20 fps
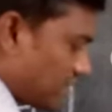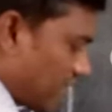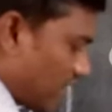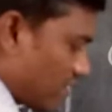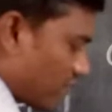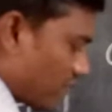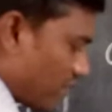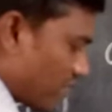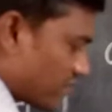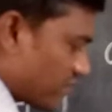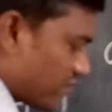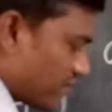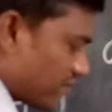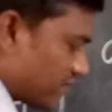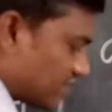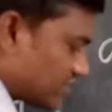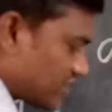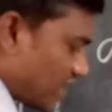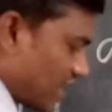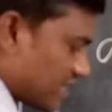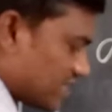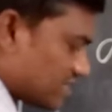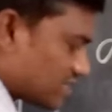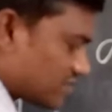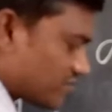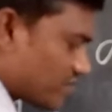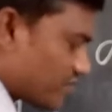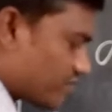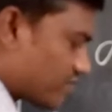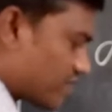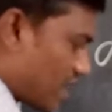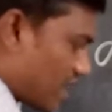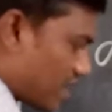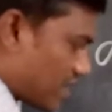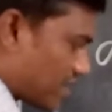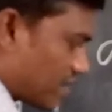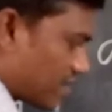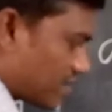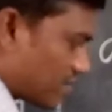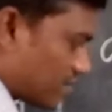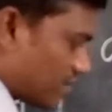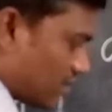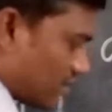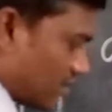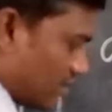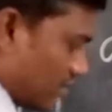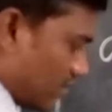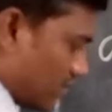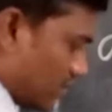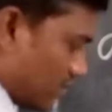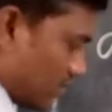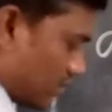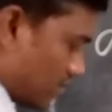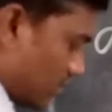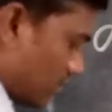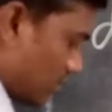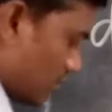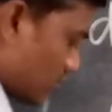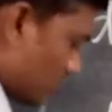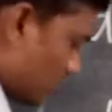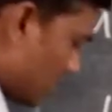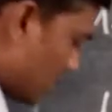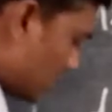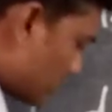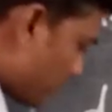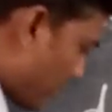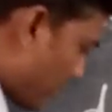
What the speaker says: 150 is 1500. So that's